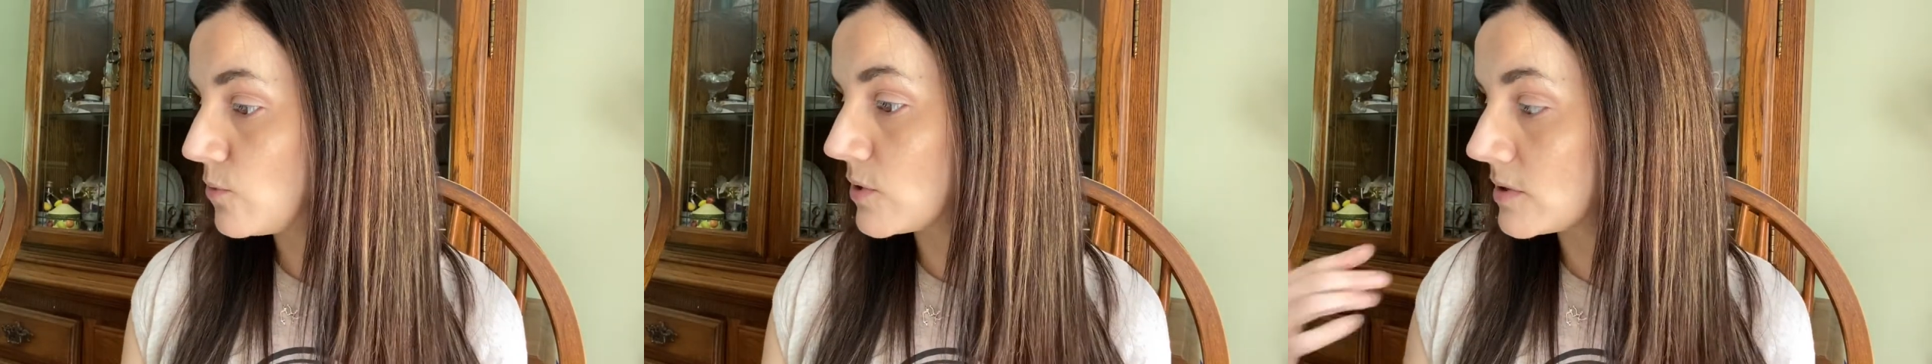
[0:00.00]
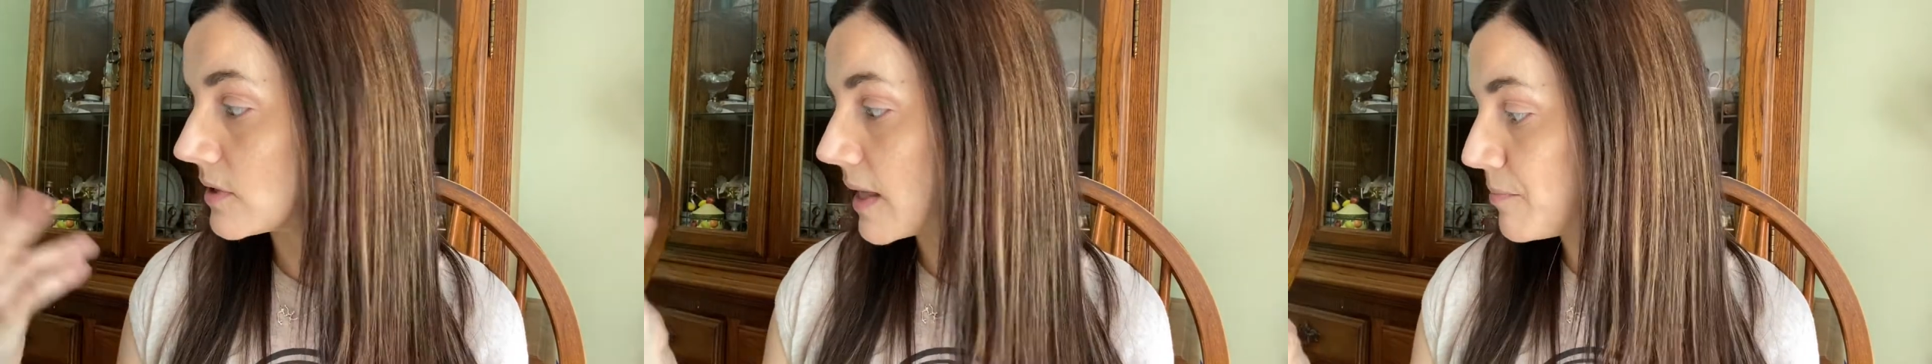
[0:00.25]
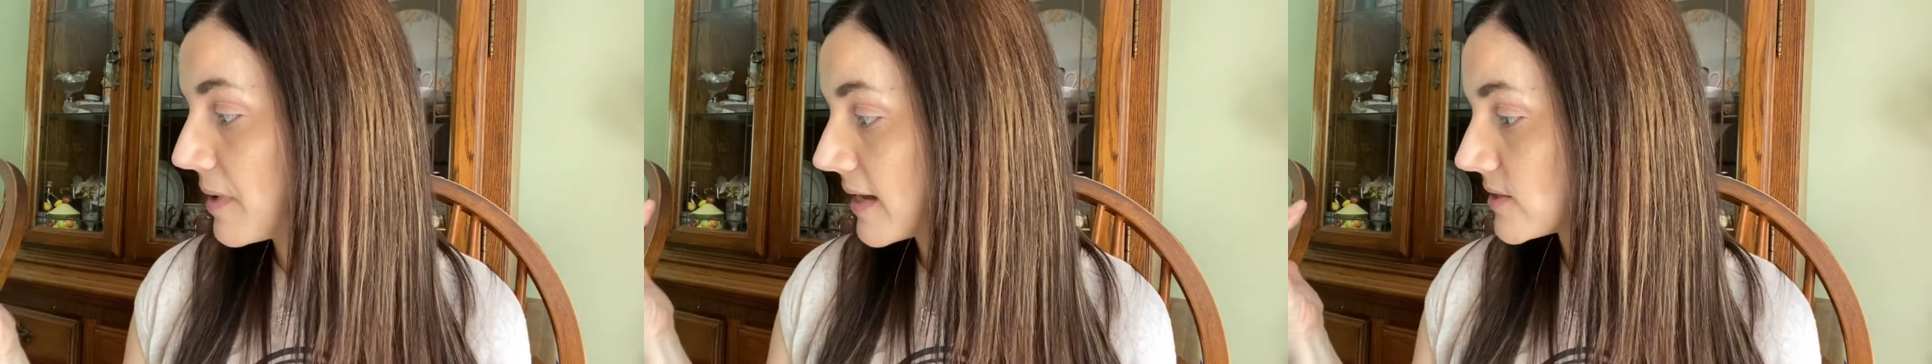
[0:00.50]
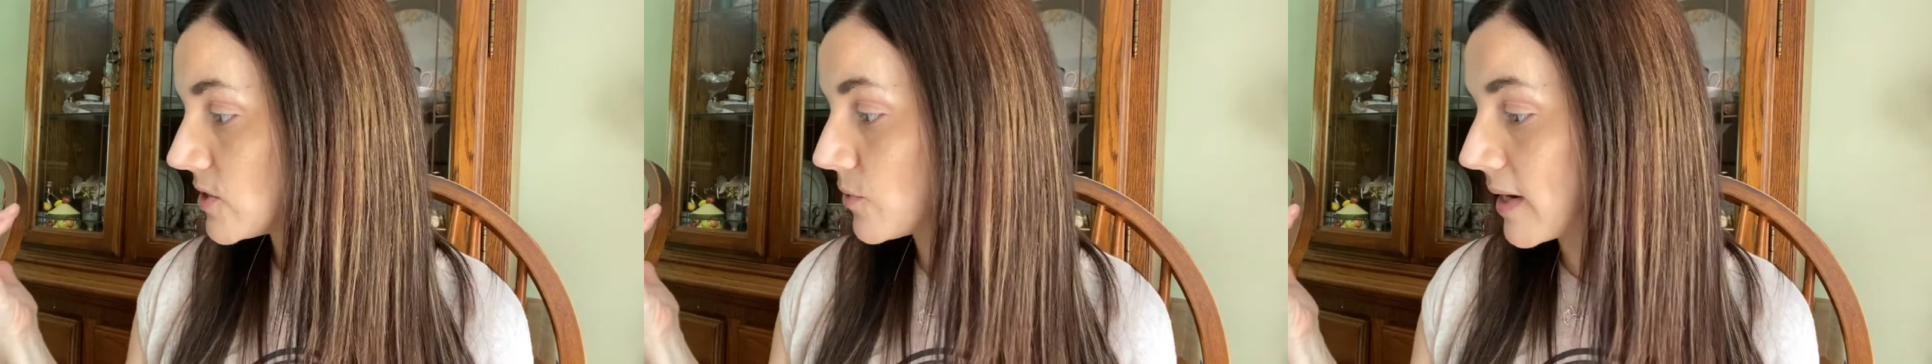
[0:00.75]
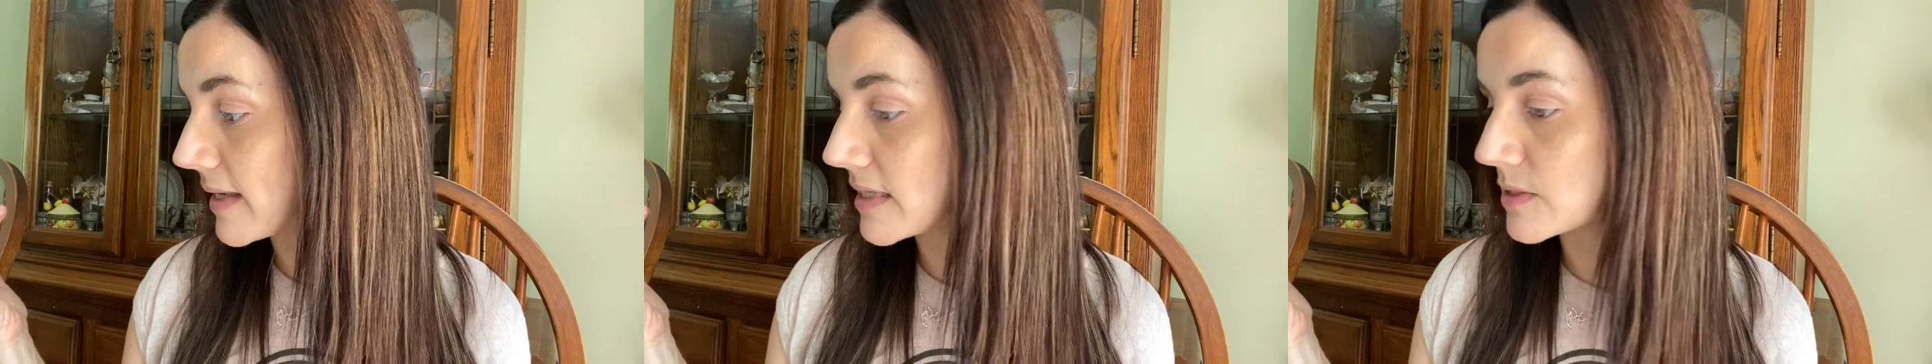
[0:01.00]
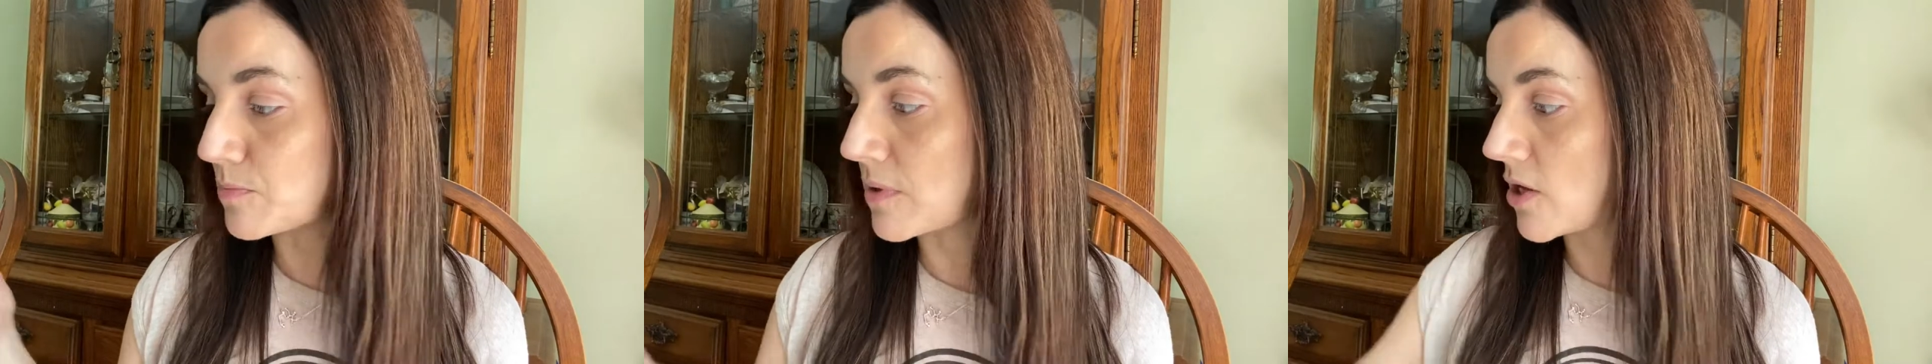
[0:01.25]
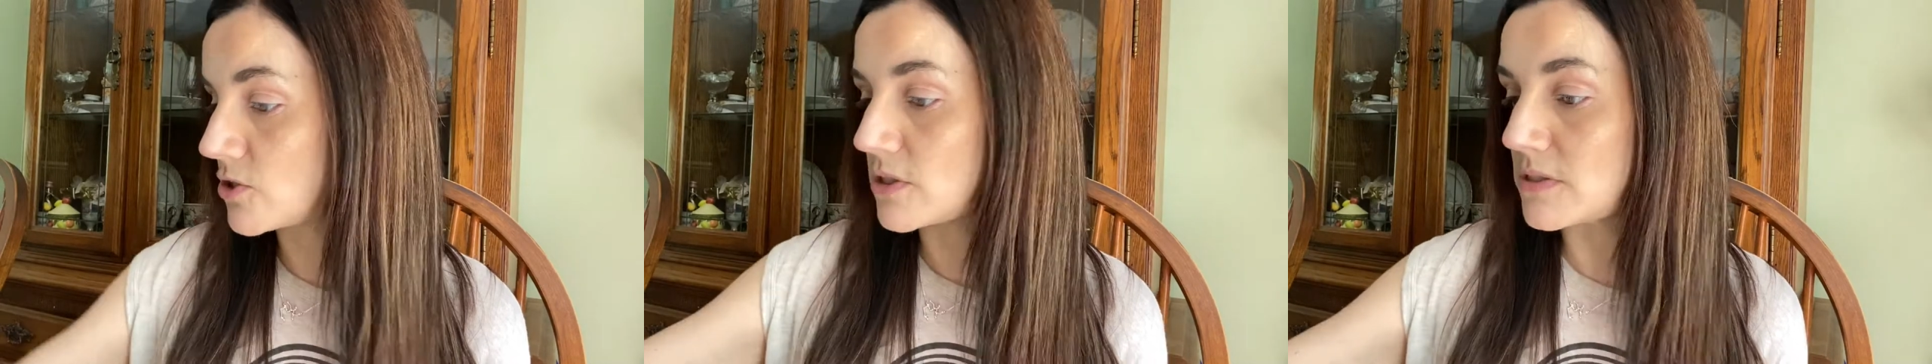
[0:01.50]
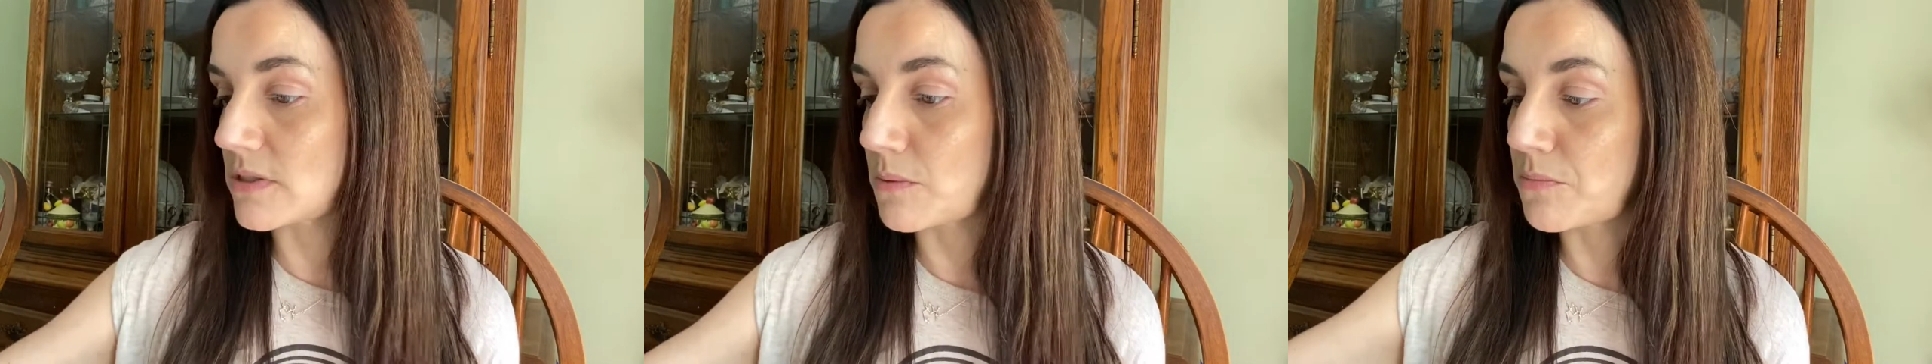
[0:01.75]
We'll get back to, I guess, blush
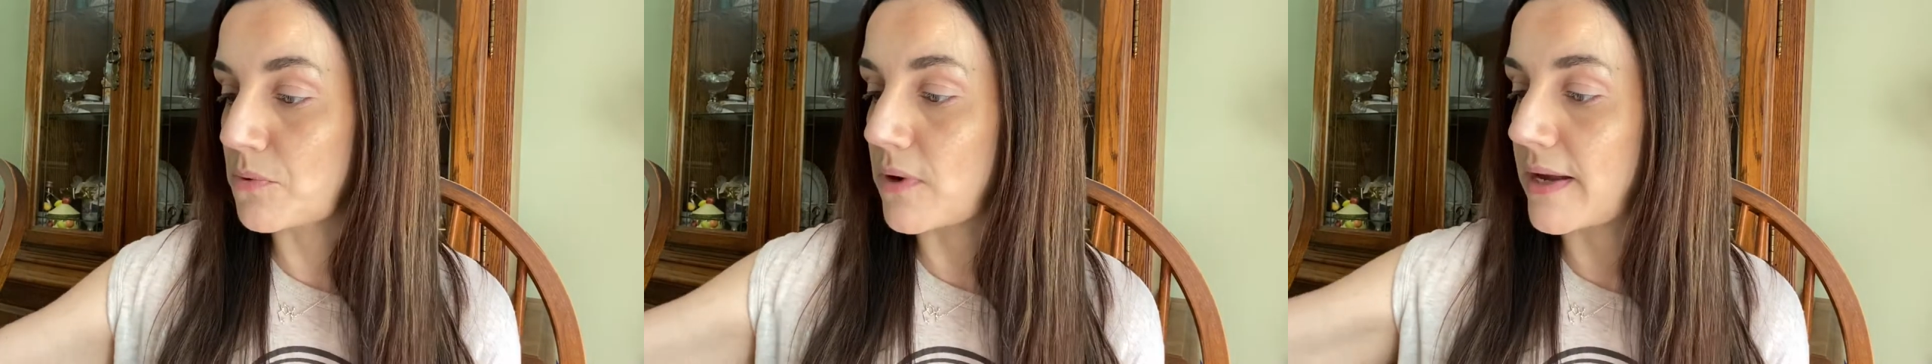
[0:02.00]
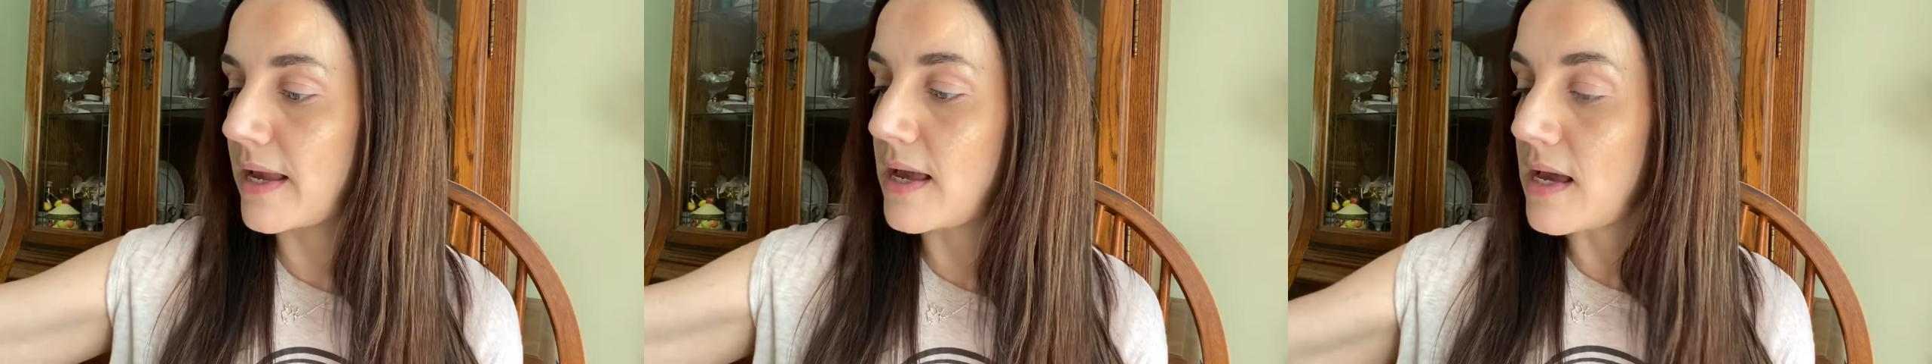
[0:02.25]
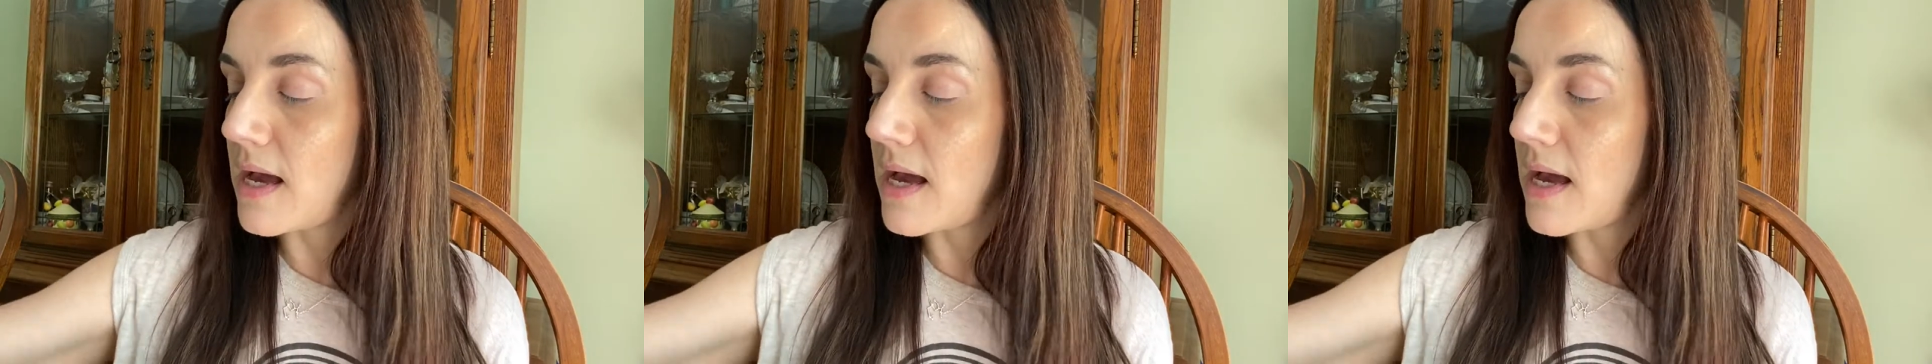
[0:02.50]
at some point.